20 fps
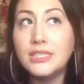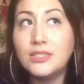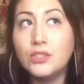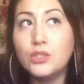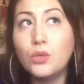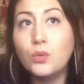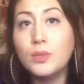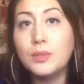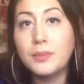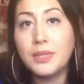
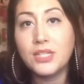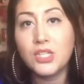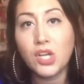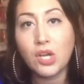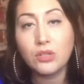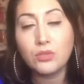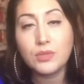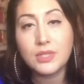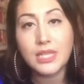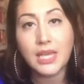So when my
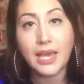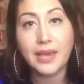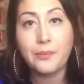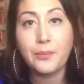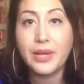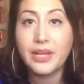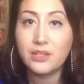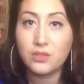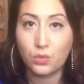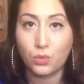child was 8
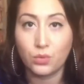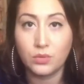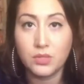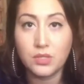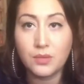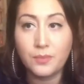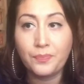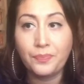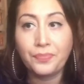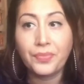weeks
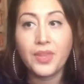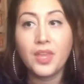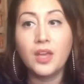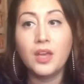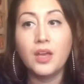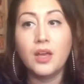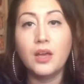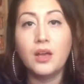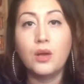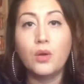old,
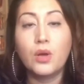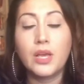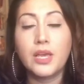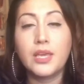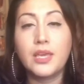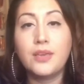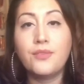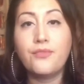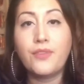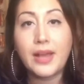
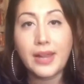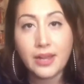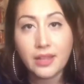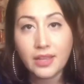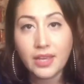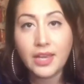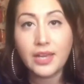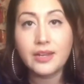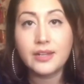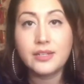he
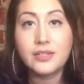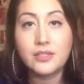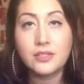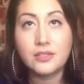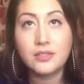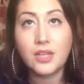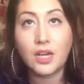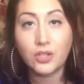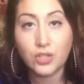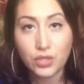finally had a
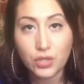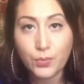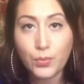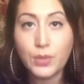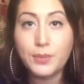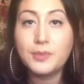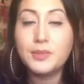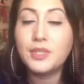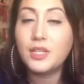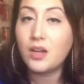doctor's
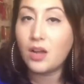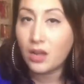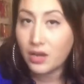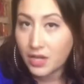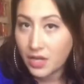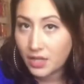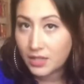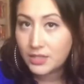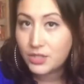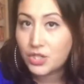appointment with an
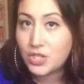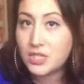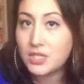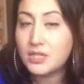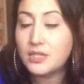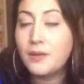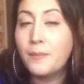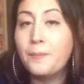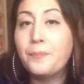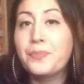audiologist.
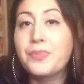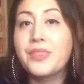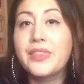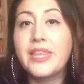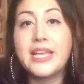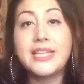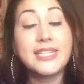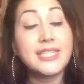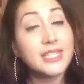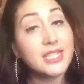
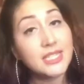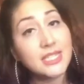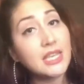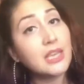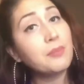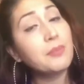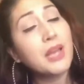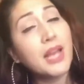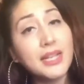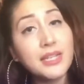They did the
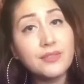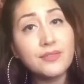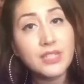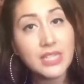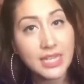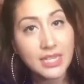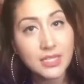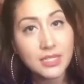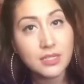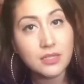same kind of
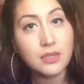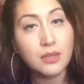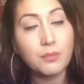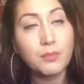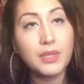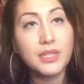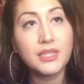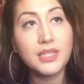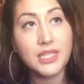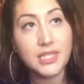test,
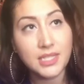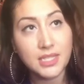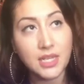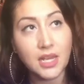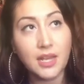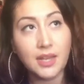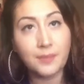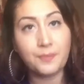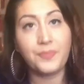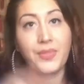but this
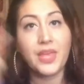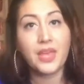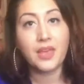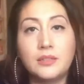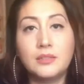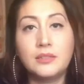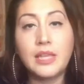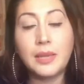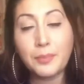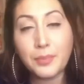time
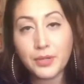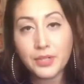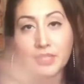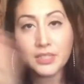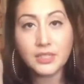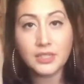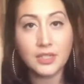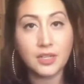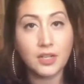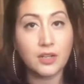they
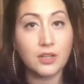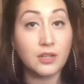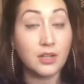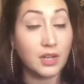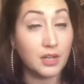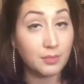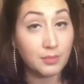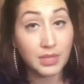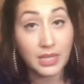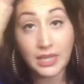put
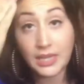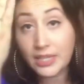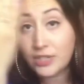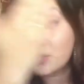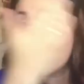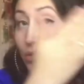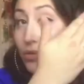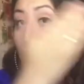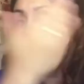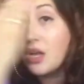
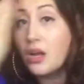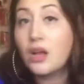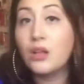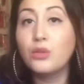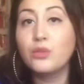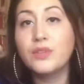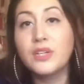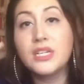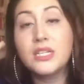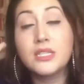electrodes out
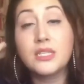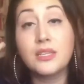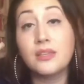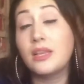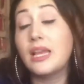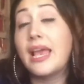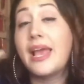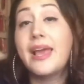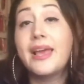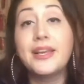all over his
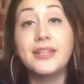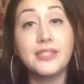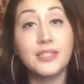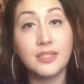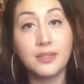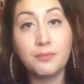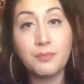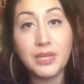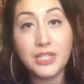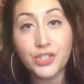head
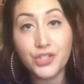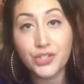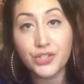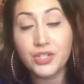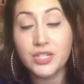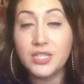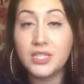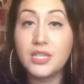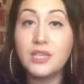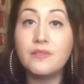to measure
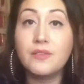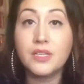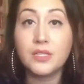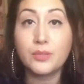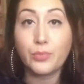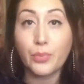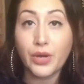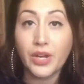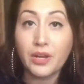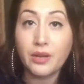to see if his
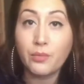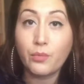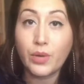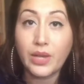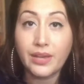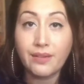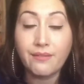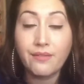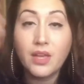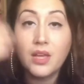brain
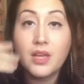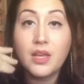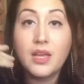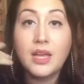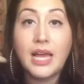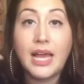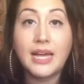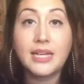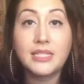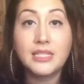wave
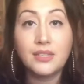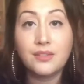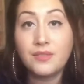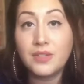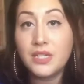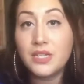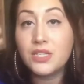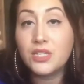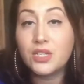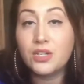
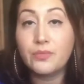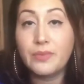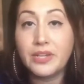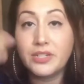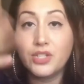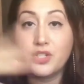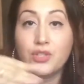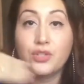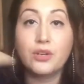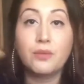activities could
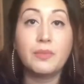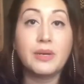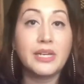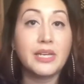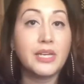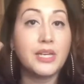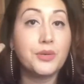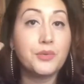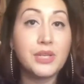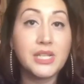register by
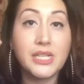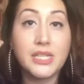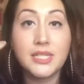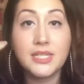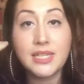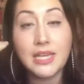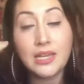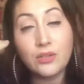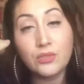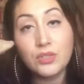hearing
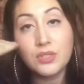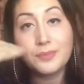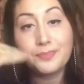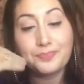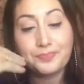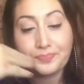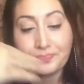these sounds,